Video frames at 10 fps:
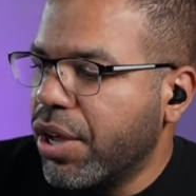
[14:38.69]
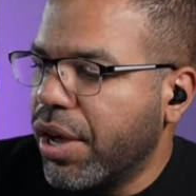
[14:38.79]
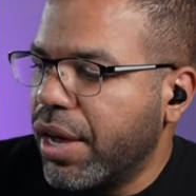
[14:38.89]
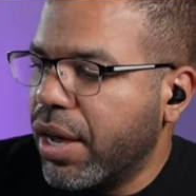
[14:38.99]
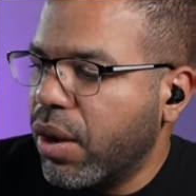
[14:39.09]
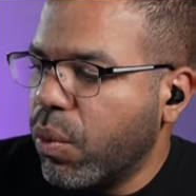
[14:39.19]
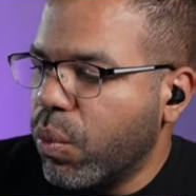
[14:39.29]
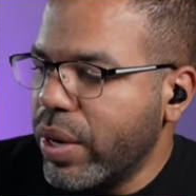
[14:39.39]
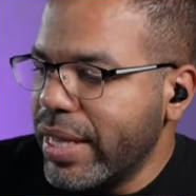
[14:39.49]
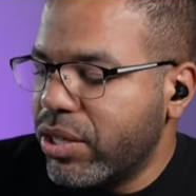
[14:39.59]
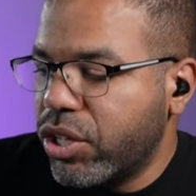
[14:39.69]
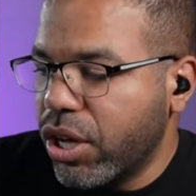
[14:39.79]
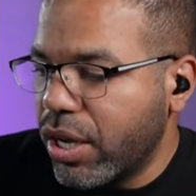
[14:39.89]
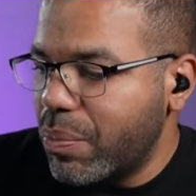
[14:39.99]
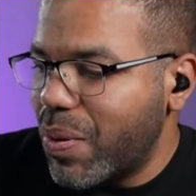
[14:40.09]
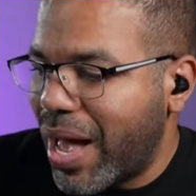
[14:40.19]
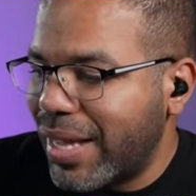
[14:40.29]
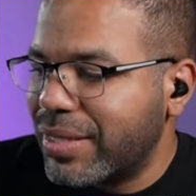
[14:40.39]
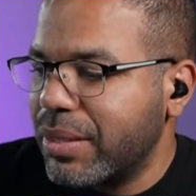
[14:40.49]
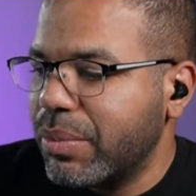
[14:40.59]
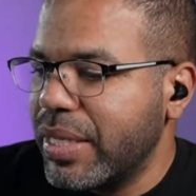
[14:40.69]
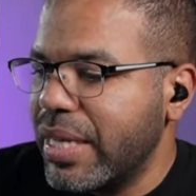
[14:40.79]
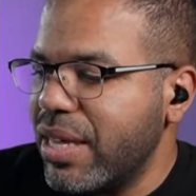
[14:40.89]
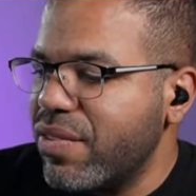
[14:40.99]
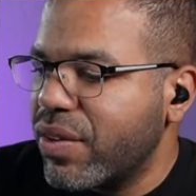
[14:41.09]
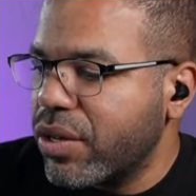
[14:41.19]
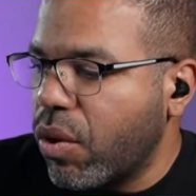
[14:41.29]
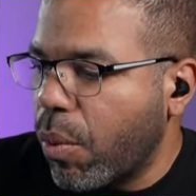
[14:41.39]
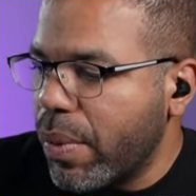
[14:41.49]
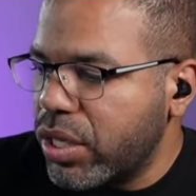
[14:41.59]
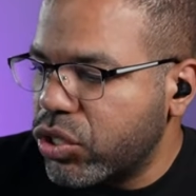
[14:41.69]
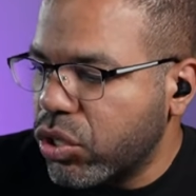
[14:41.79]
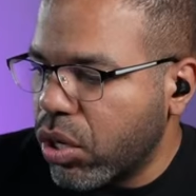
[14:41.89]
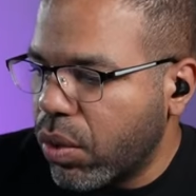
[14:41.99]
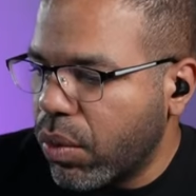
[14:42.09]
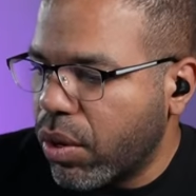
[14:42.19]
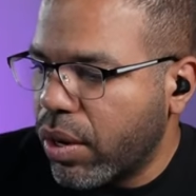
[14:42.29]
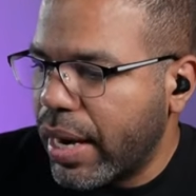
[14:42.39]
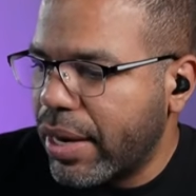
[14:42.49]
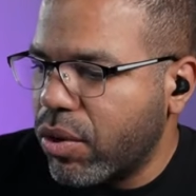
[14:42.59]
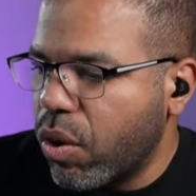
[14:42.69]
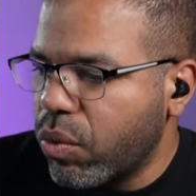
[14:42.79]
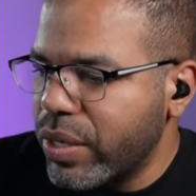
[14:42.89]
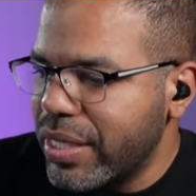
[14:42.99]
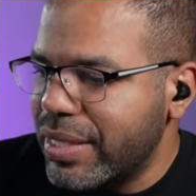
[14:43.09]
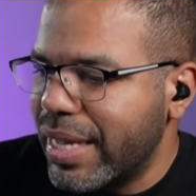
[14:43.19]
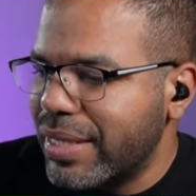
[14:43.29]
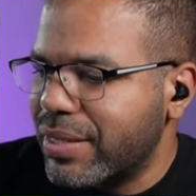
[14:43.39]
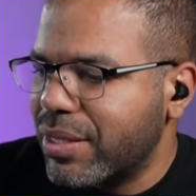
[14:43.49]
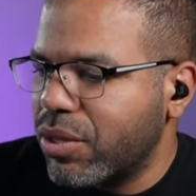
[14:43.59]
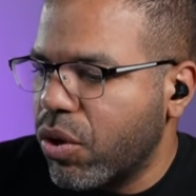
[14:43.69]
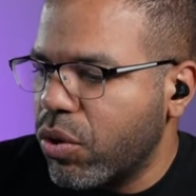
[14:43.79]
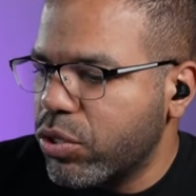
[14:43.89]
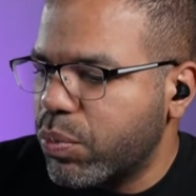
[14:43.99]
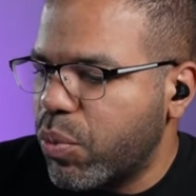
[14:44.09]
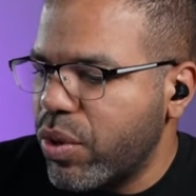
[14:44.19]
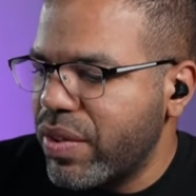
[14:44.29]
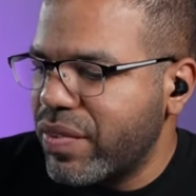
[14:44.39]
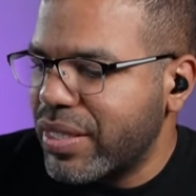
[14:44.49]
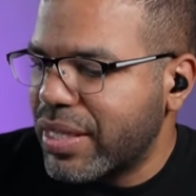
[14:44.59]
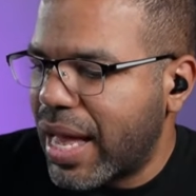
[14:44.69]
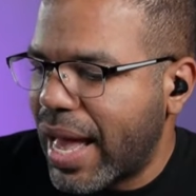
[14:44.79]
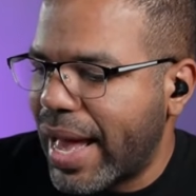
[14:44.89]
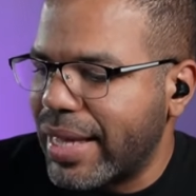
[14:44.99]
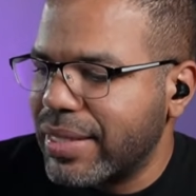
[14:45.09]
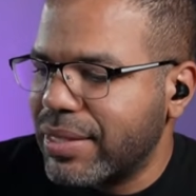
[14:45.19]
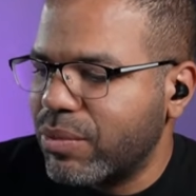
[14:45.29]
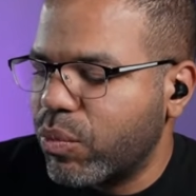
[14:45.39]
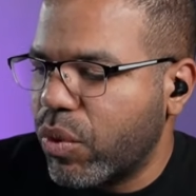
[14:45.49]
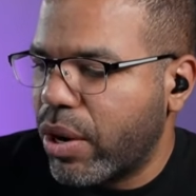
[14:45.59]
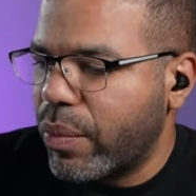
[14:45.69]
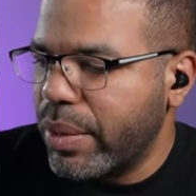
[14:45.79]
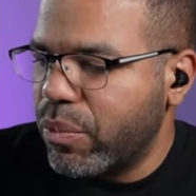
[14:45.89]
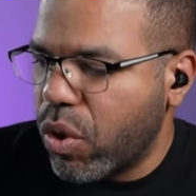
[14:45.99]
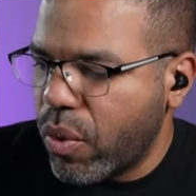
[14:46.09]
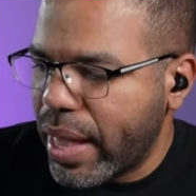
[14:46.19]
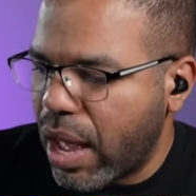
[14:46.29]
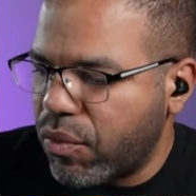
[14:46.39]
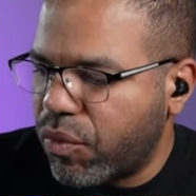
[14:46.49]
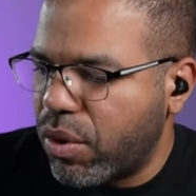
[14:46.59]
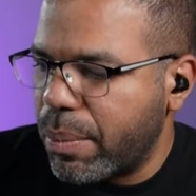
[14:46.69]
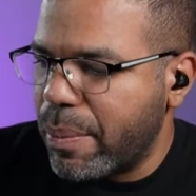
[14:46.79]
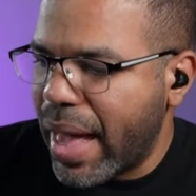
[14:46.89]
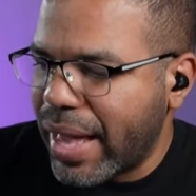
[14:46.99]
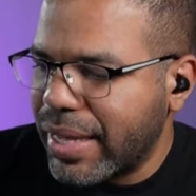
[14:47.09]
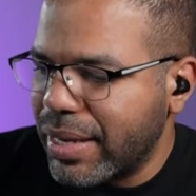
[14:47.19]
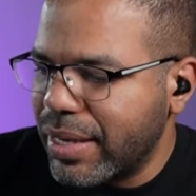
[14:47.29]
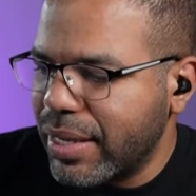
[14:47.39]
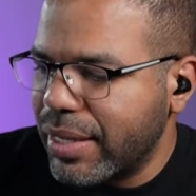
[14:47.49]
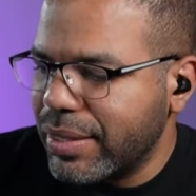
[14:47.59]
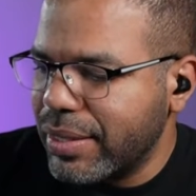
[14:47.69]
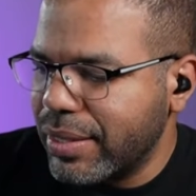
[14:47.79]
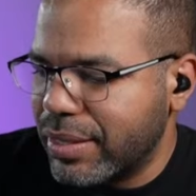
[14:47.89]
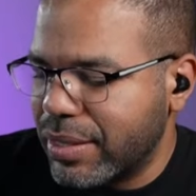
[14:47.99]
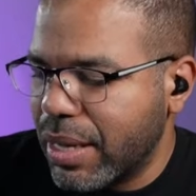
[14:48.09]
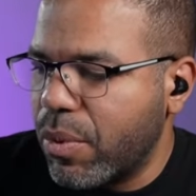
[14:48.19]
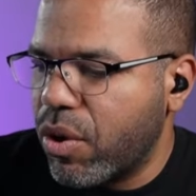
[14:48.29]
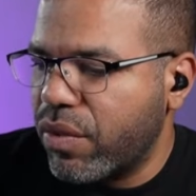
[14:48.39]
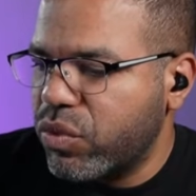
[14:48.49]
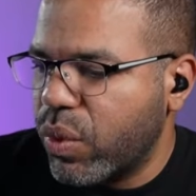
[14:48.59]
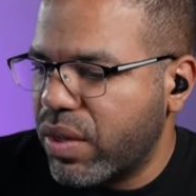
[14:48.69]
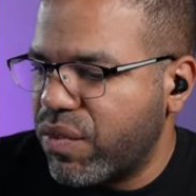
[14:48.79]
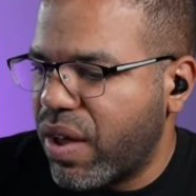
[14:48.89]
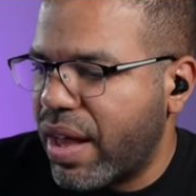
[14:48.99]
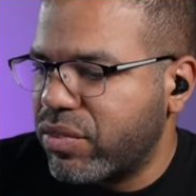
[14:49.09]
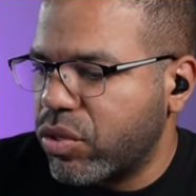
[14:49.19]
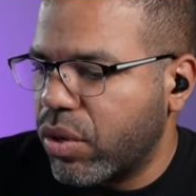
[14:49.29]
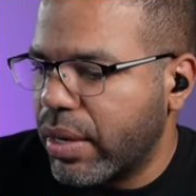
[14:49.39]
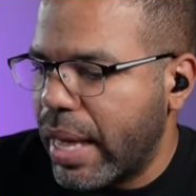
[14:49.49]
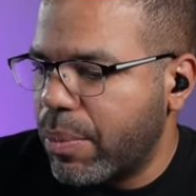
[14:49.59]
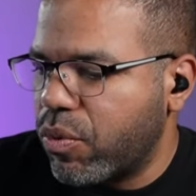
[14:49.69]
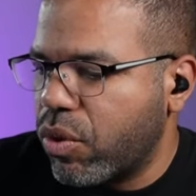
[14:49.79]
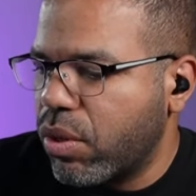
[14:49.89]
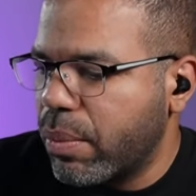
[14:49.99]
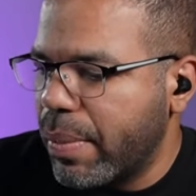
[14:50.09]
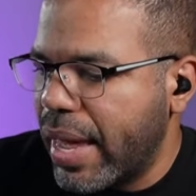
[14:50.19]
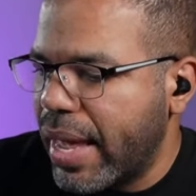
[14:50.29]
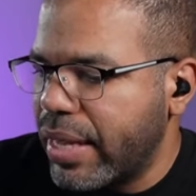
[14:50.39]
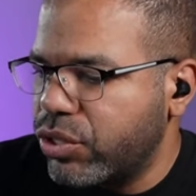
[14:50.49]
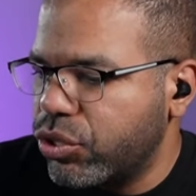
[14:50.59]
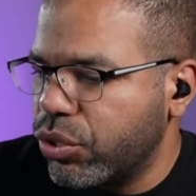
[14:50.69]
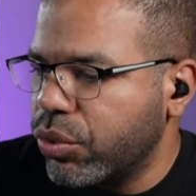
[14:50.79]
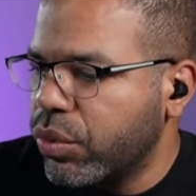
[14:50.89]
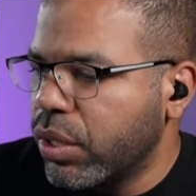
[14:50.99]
We could possibly even go much lower and go retest those previous highs where we broke out from back in the summer of 25. So April, May, June,